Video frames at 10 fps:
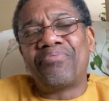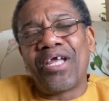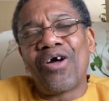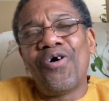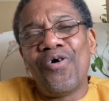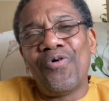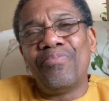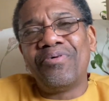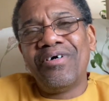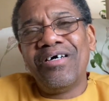bring
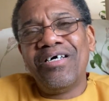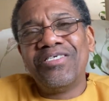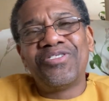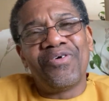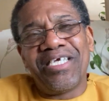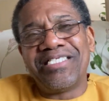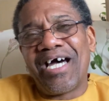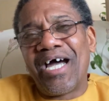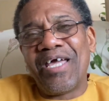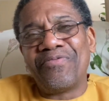hope to a
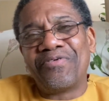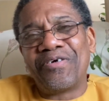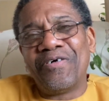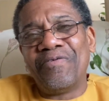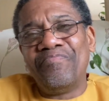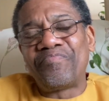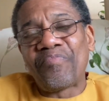dying world.